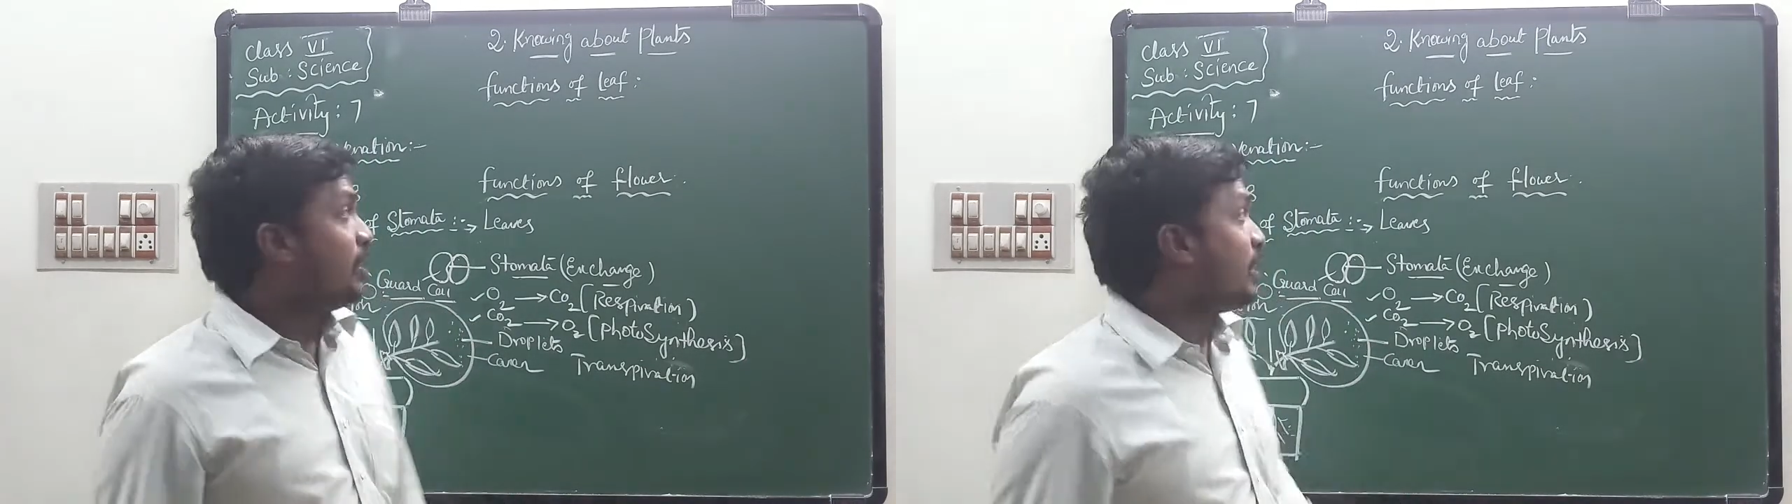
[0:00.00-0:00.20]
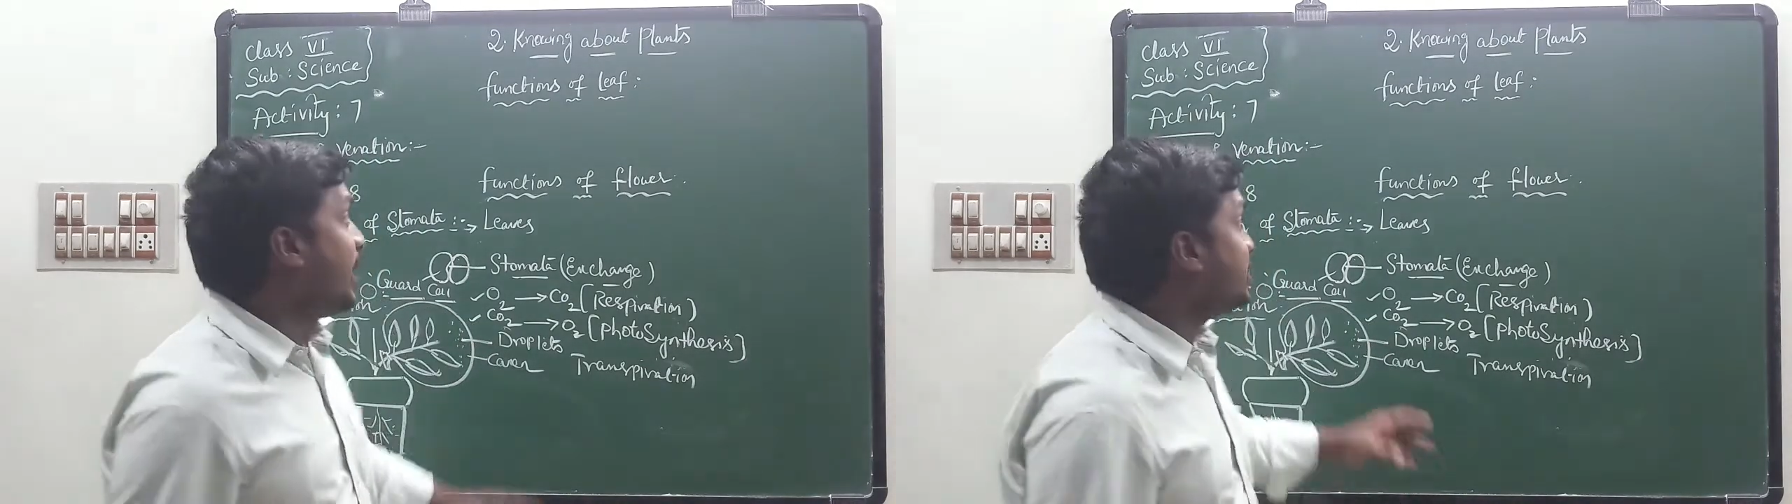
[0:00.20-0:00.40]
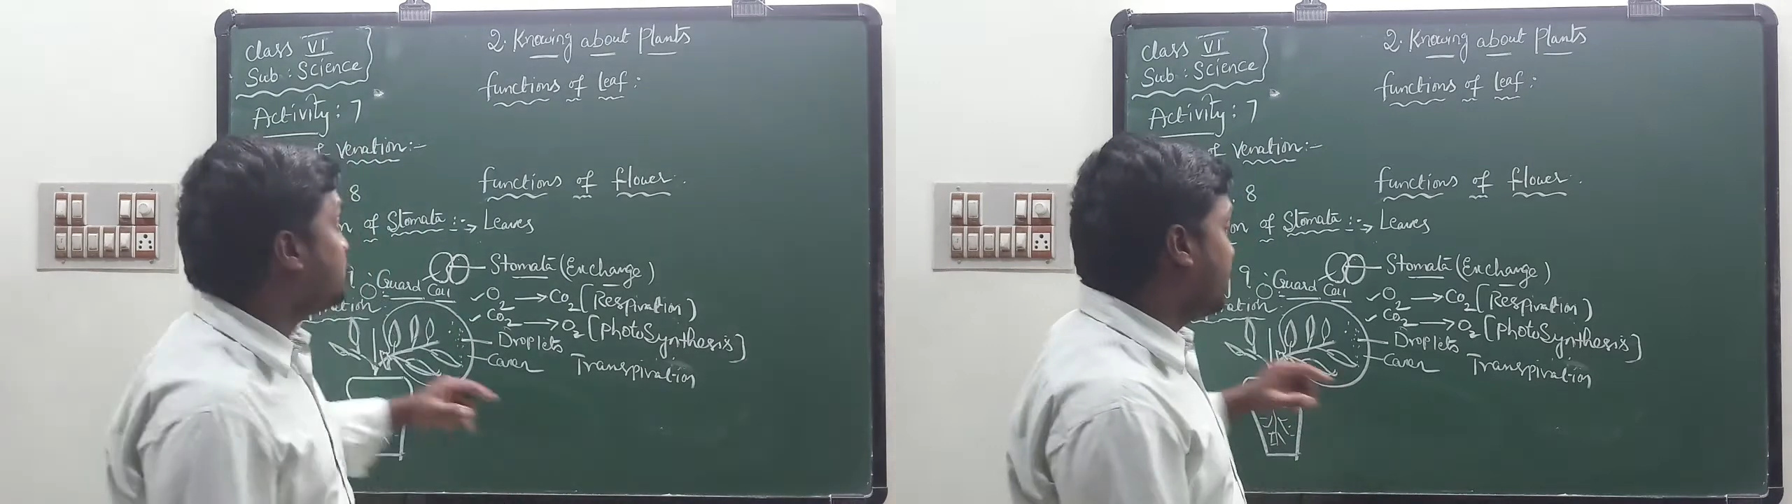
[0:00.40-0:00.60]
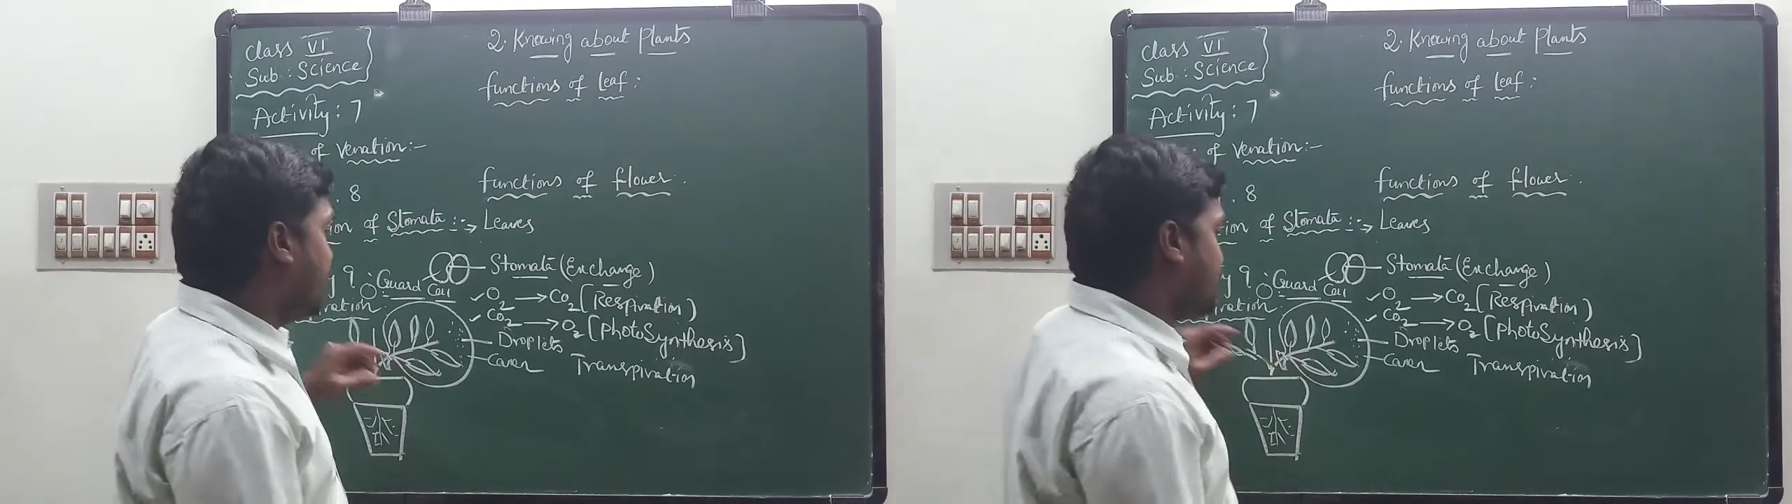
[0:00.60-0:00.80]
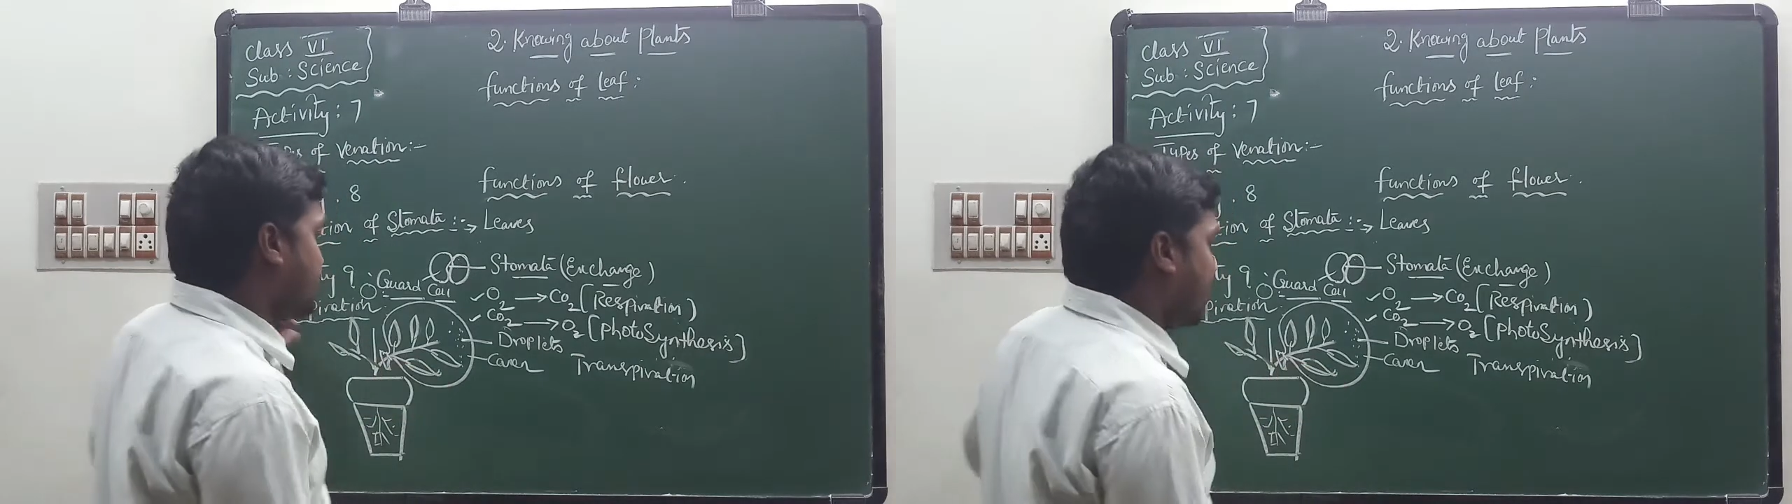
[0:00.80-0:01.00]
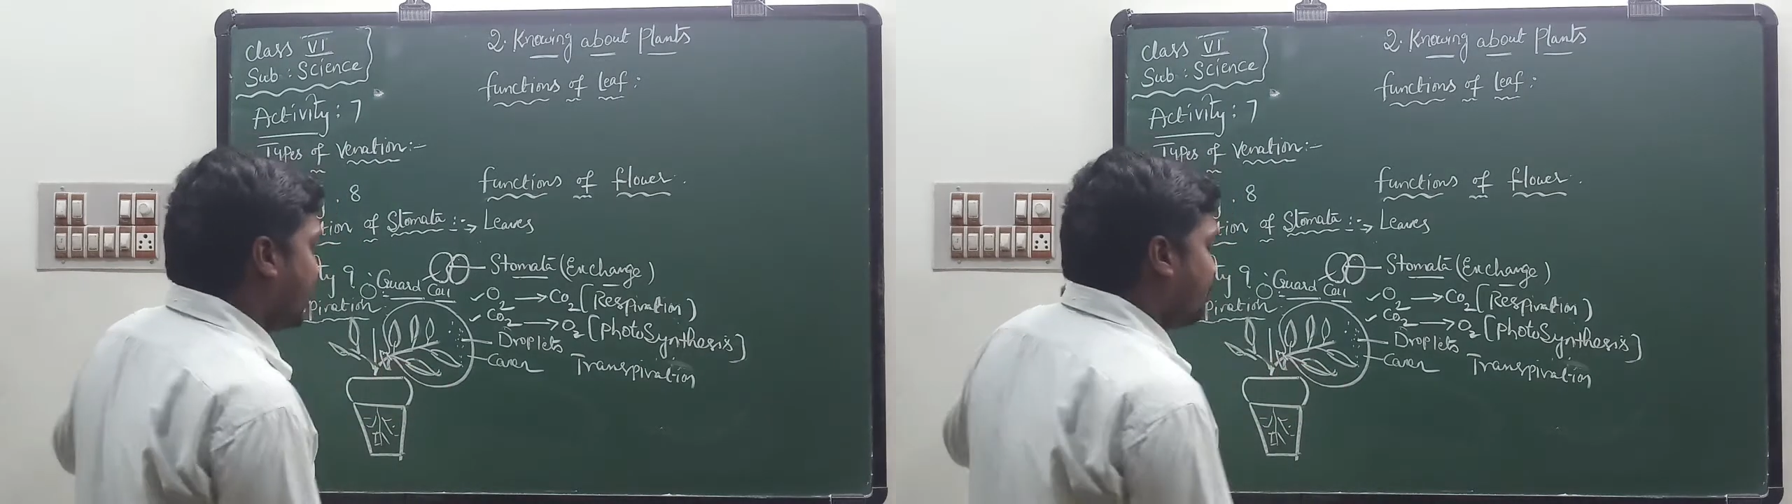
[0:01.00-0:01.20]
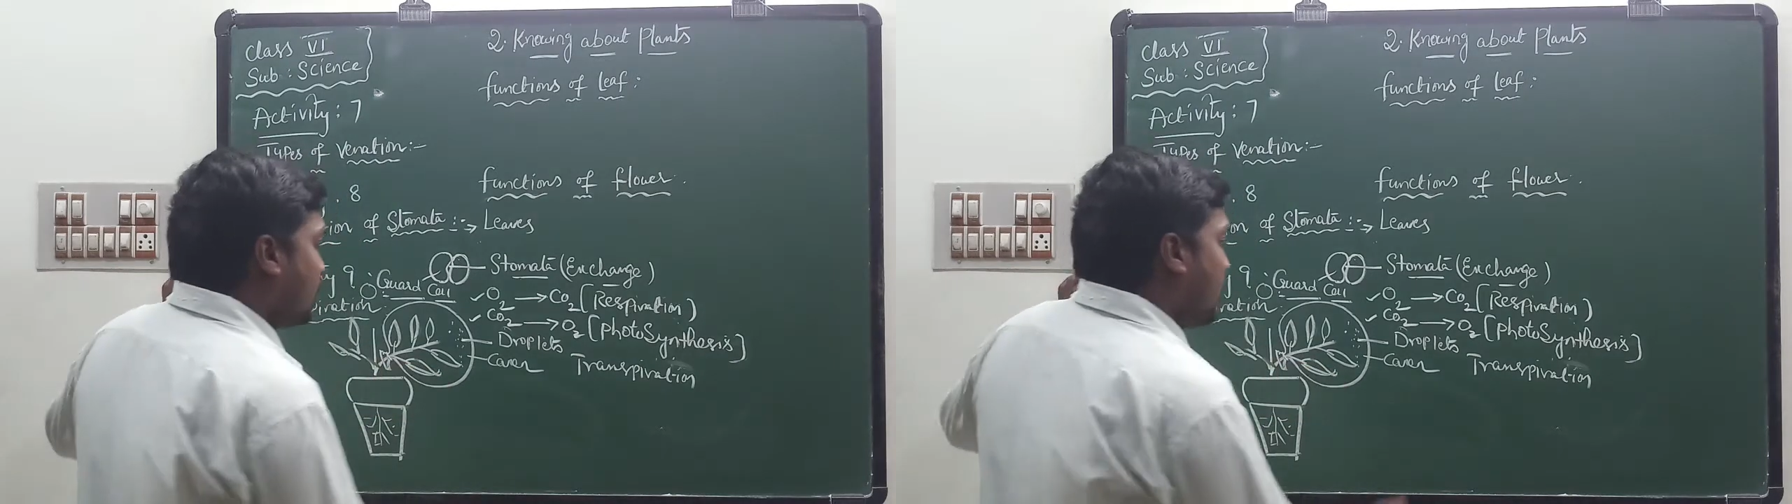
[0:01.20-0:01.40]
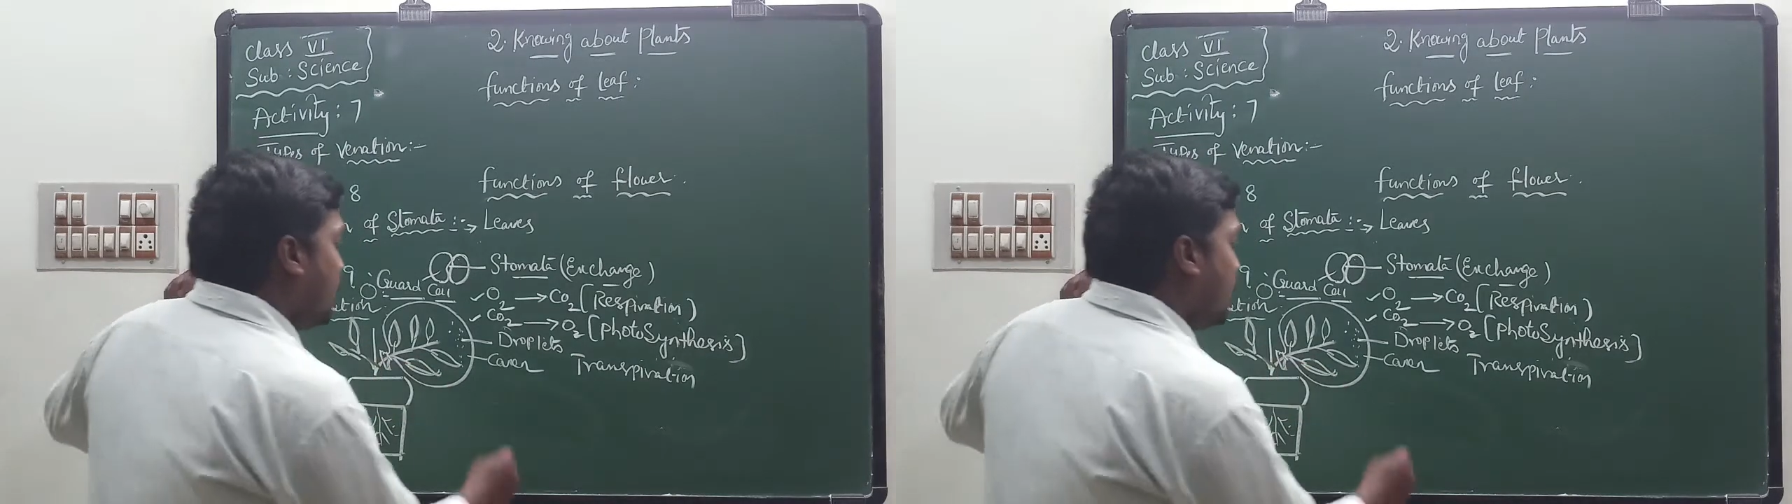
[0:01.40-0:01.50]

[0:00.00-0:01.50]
transpiration.